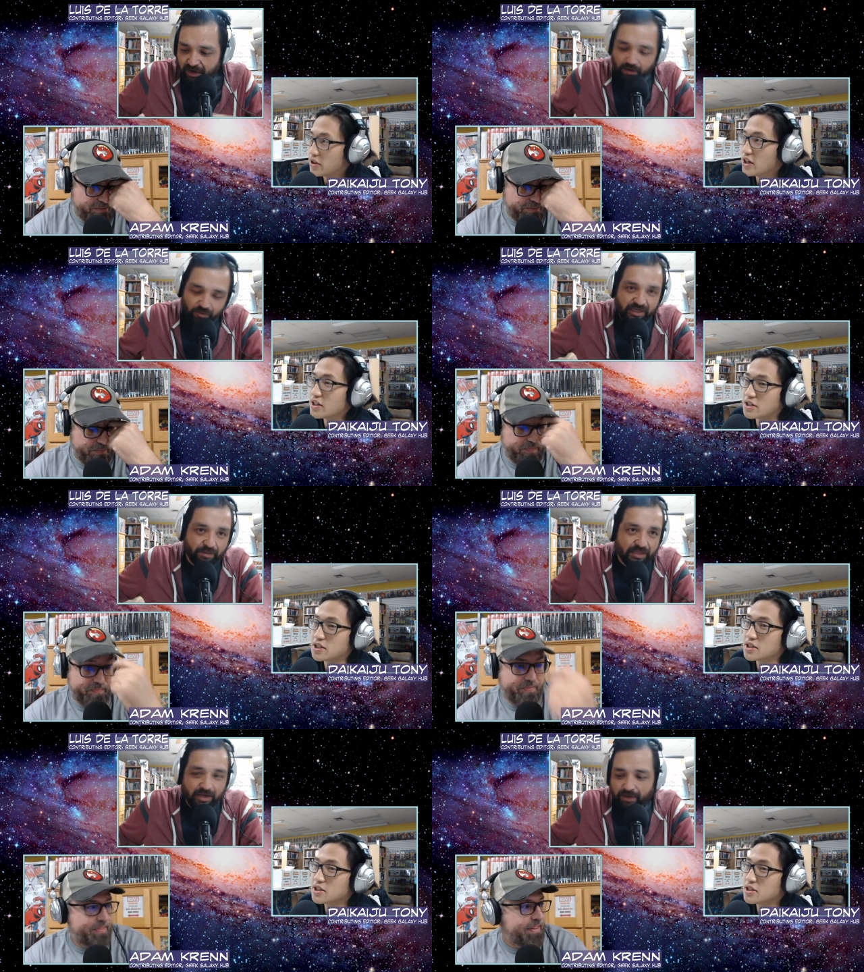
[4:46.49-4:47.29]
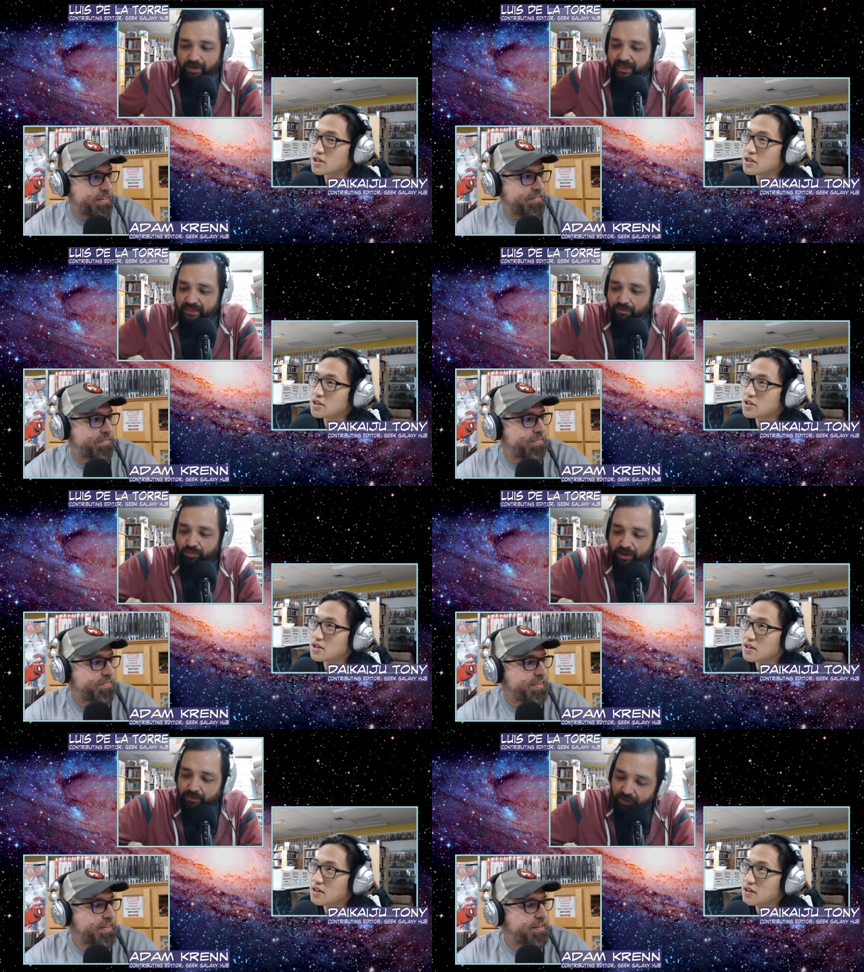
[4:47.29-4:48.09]
Speaker 1: yes. which I'm going to talk about at some
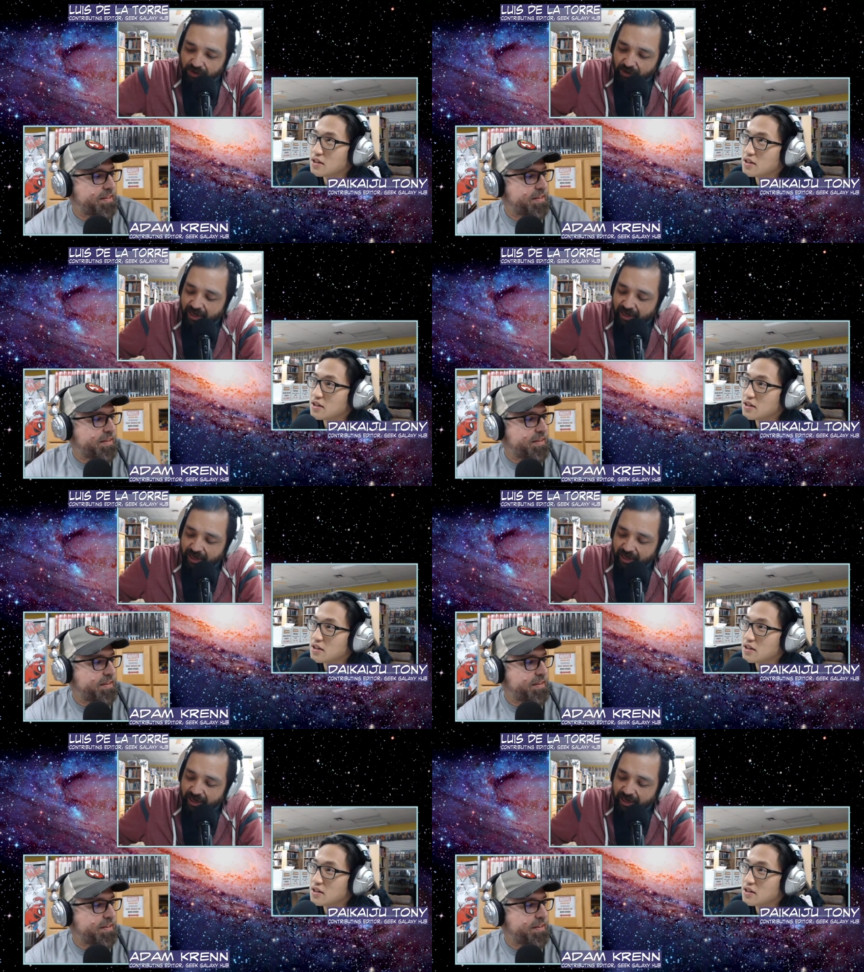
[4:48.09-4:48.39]
point. But right